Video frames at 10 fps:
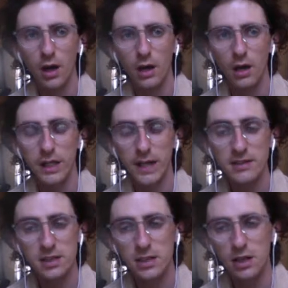In case
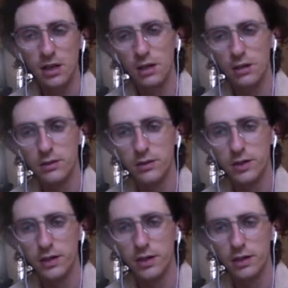you didn't know,
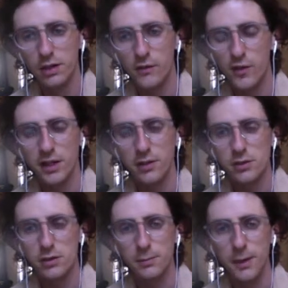the
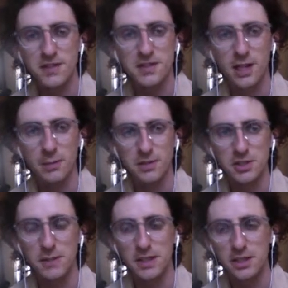Philodendron Pastazanum is a
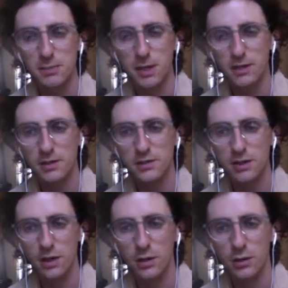species plant,
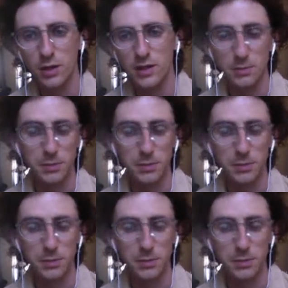so it's a pure